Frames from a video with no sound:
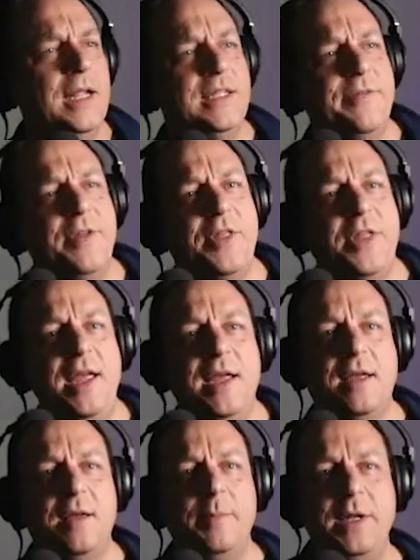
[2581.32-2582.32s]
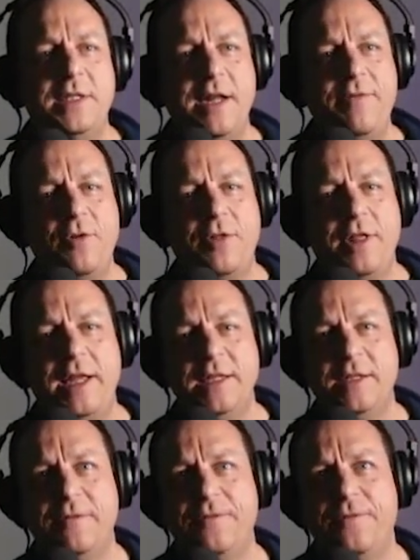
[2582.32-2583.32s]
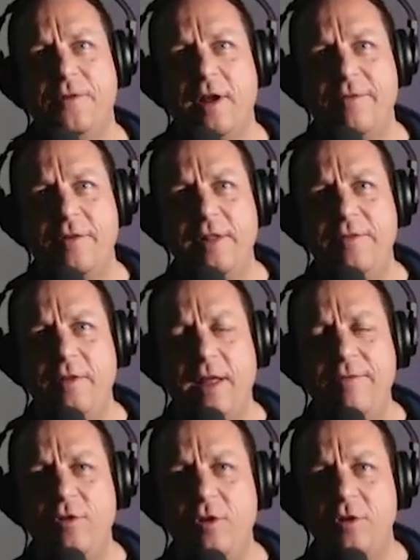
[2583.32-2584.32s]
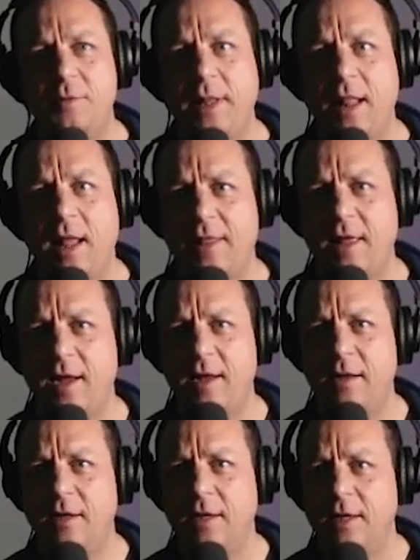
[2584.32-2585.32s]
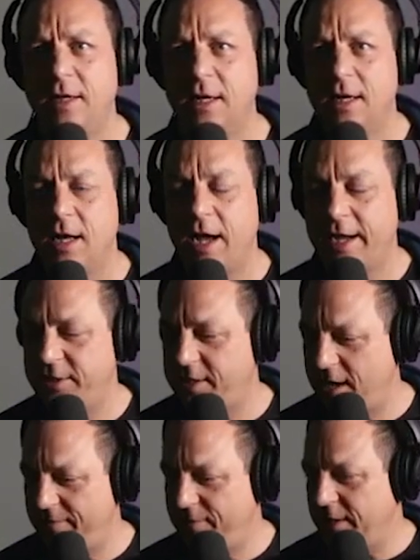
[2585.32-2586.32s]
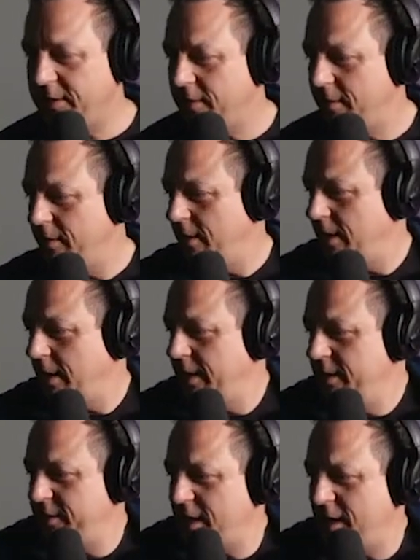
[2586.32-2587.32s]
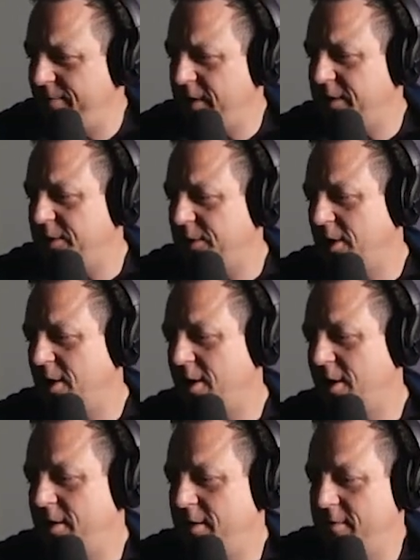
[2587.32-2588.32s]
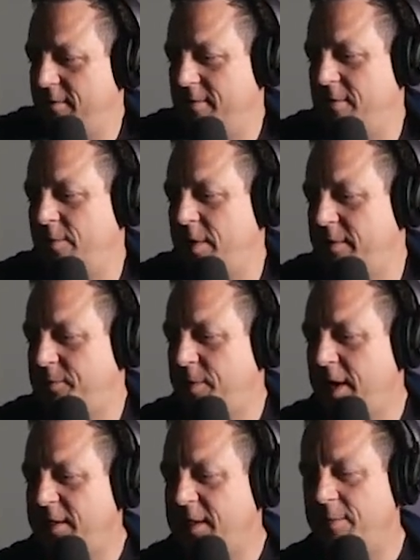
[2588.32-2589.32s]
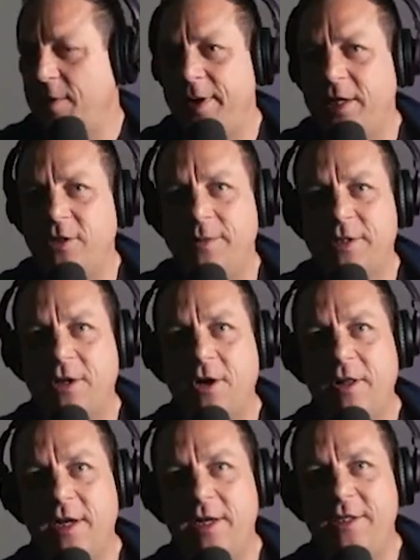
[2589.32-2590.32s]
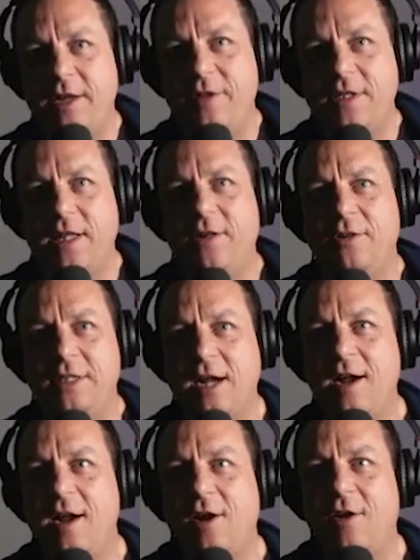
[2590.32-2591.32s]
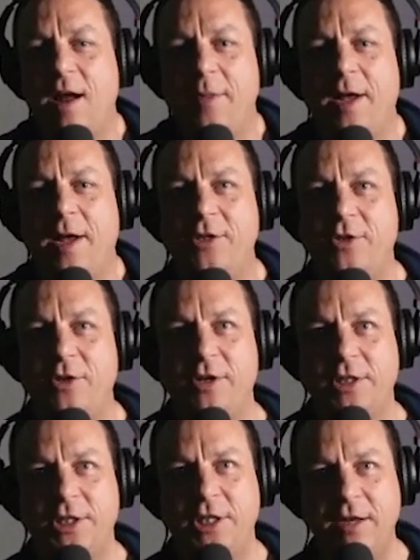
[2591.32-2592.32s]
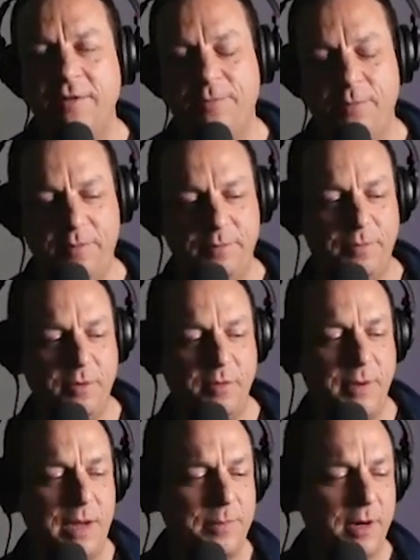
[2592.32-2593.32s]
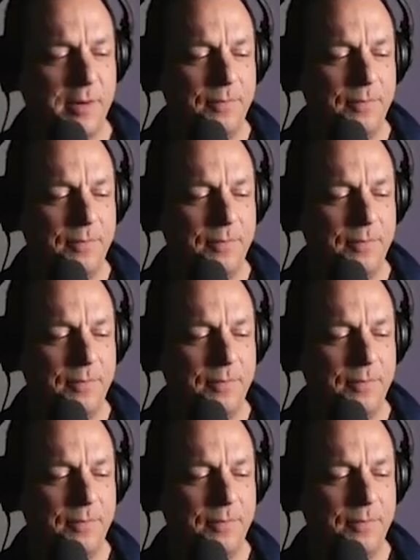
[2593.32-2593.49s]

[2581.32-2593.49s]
have a think. I mean, several things have influenced me like that. I used to have this chart when I was practicing in my bedroom in Scotland. I used to have this little diagram that I drew on a sheet of paper,